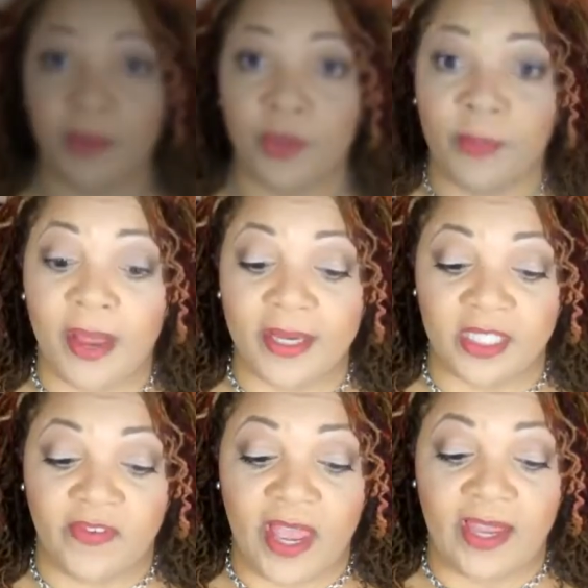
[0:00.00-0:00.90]
Beauty
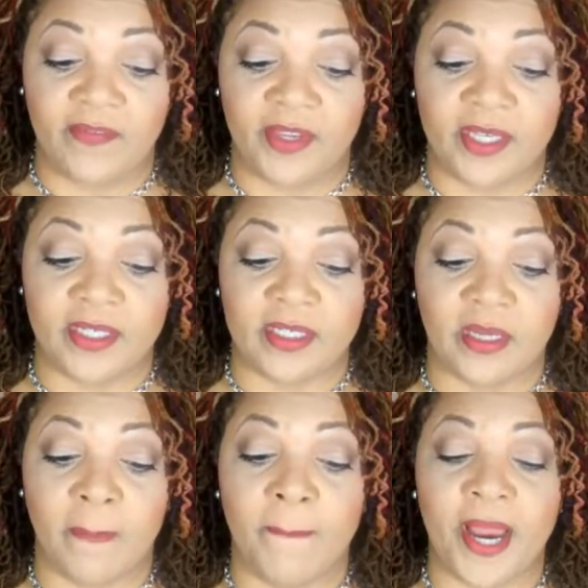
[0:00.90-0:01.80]
Box 5 is
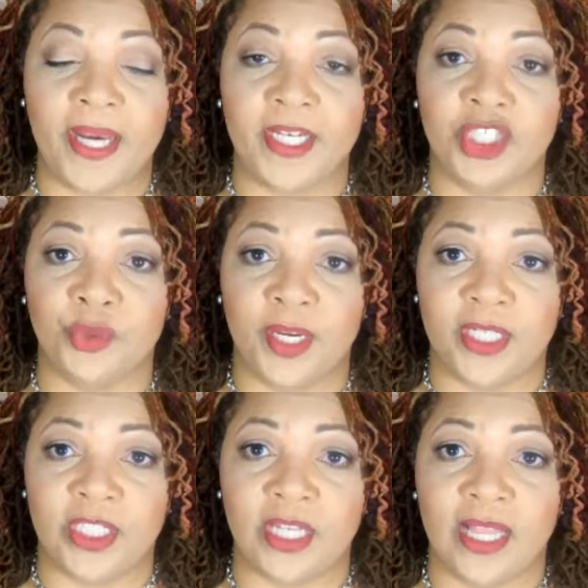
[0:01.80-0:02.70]
Body
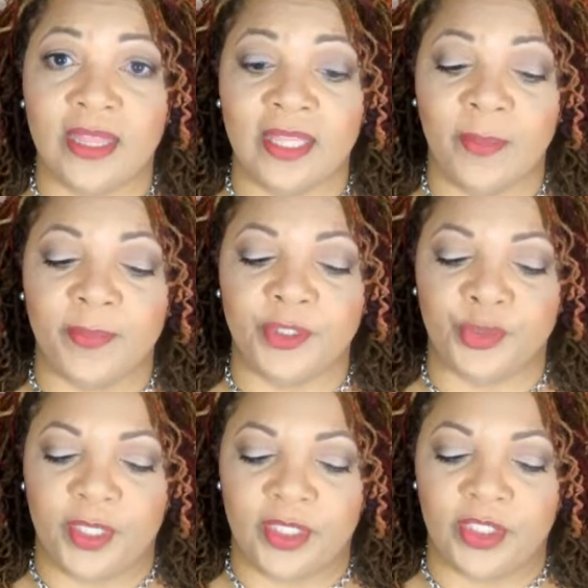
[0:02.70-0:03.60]
Drench Lip
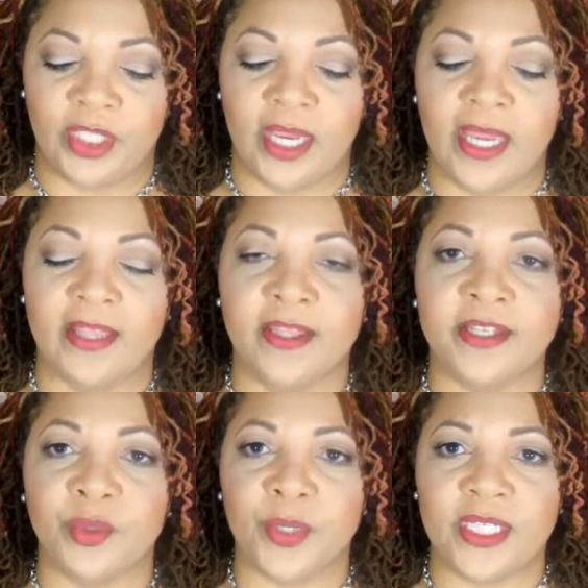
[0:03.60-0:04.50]
Drench.
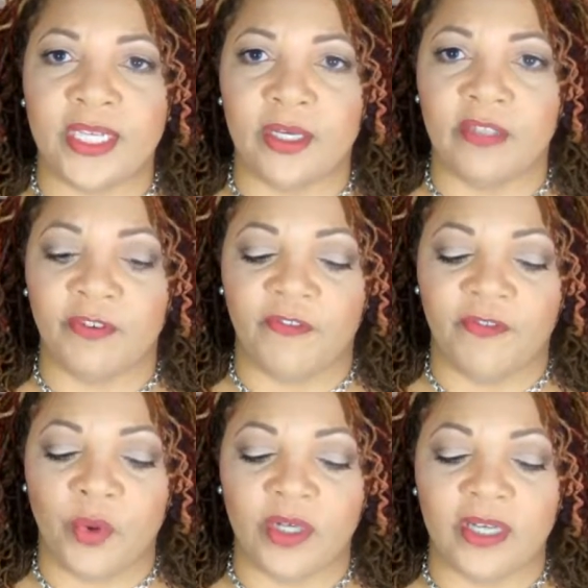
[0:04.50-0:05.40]
This retails for
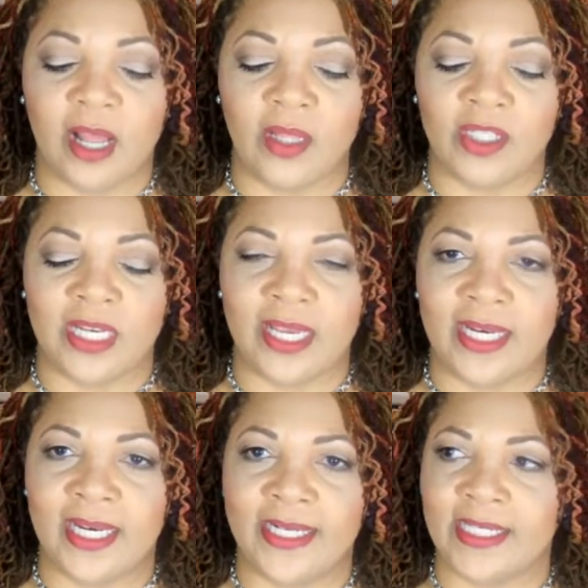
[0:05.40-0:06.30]

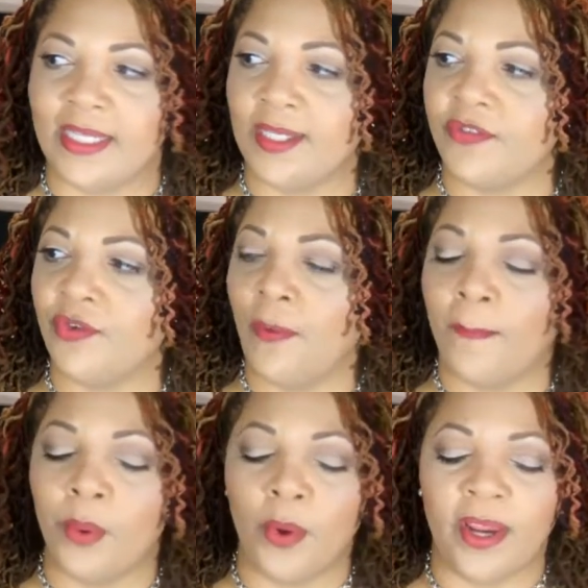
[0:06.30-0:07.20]
$4.99 for
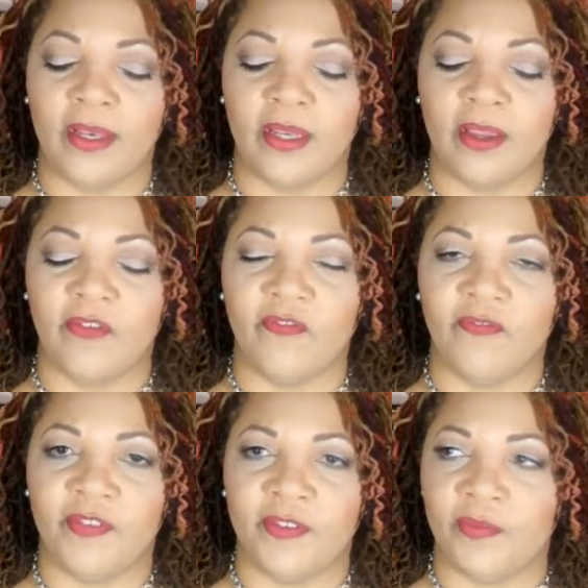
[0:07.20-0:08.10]

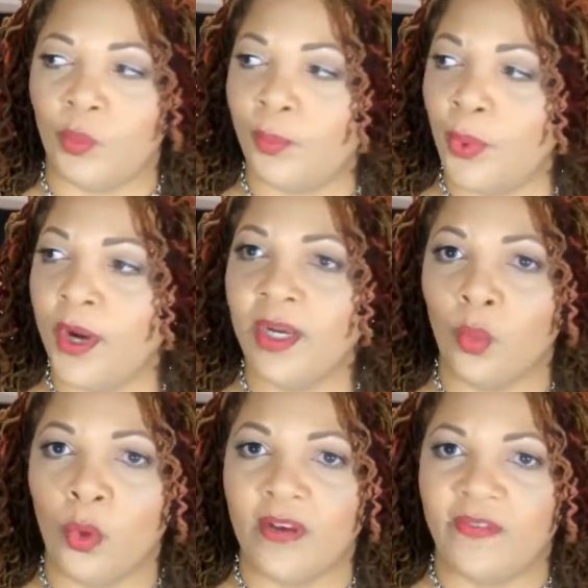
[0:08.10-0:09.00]

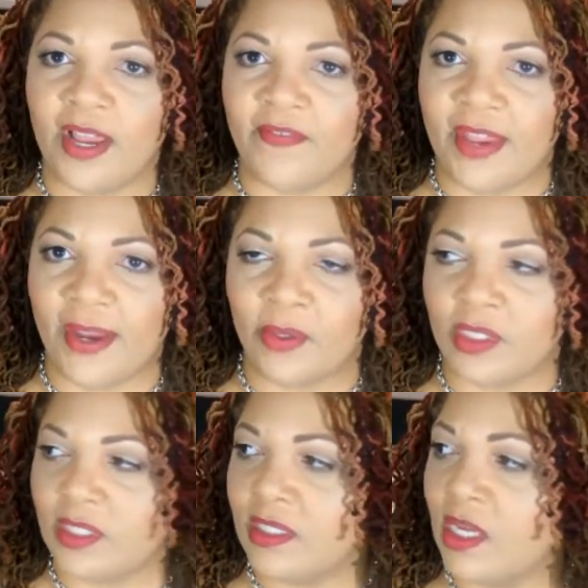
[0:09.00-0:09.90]
0.15
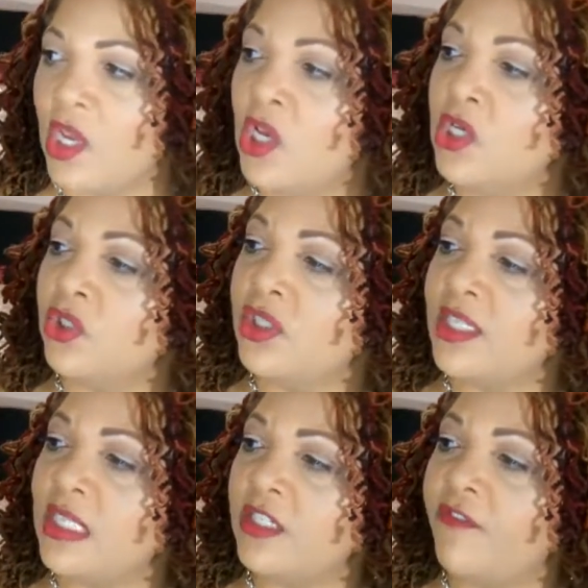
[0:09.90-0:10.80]
ounces. So
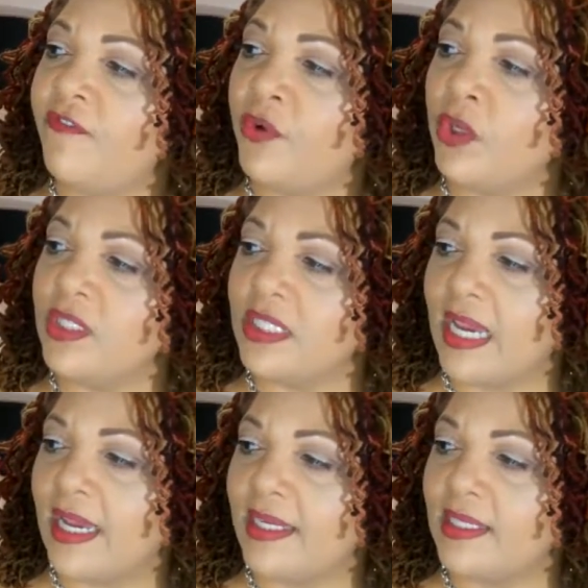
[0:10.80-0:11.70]
this is a
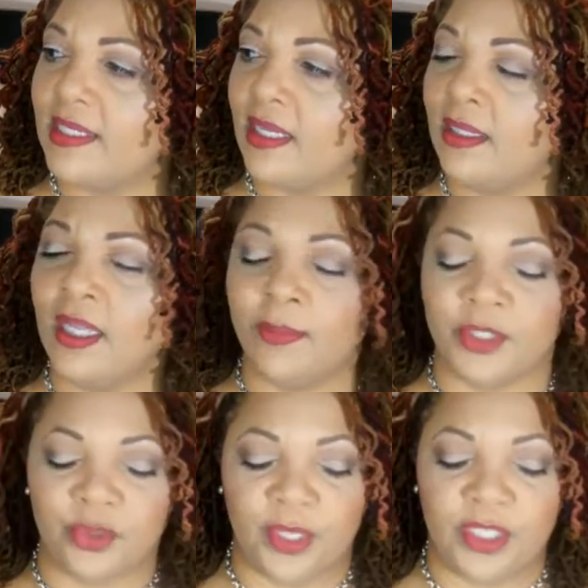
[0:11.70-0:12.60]
full-size lip
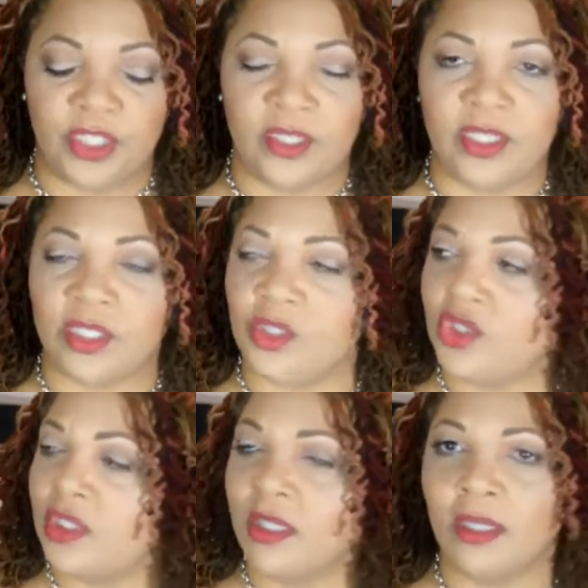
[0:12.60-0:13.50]
drench, and this is
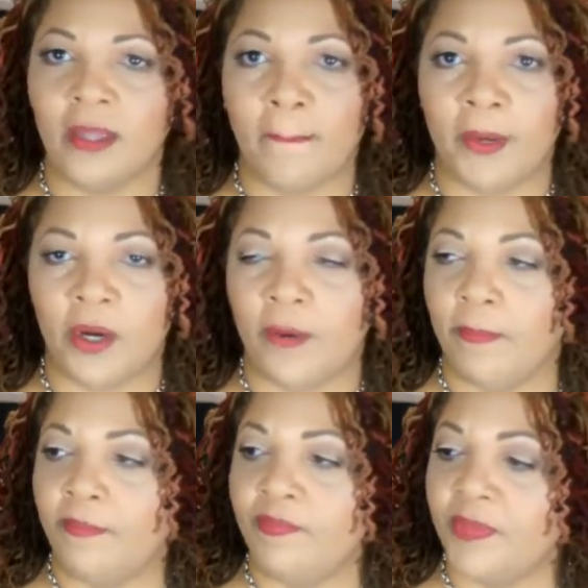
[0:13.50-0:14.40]
just a lip balm.